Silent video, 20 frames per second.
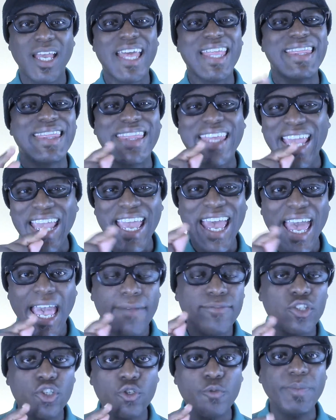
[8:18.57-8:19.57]
They
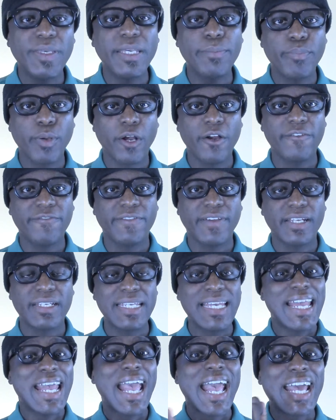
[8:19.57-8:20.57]
have to be perfect.
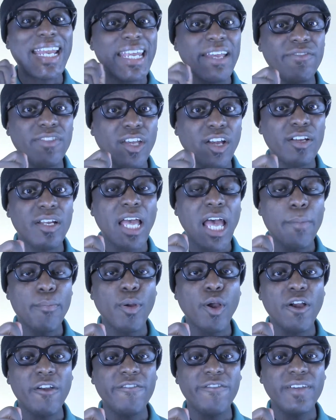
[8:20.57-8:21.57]
And if they're not
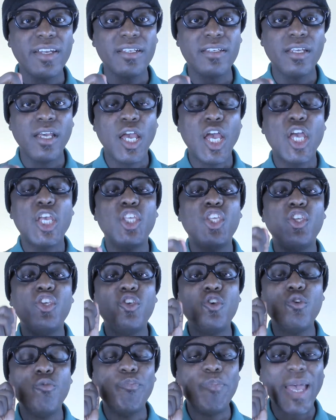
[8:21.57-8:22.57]
perfect,
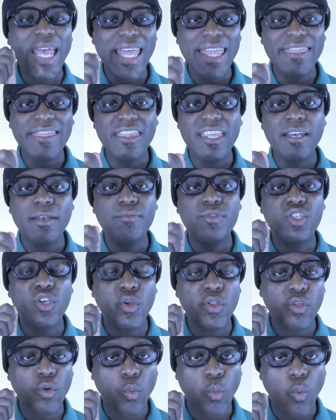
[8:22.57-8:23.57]
you pin them to
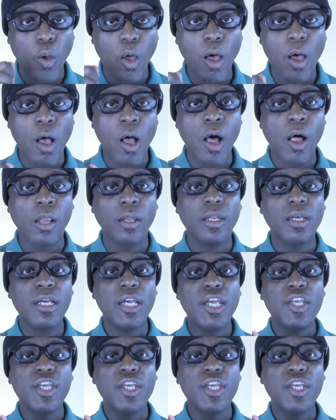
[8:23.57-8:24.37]
the wall.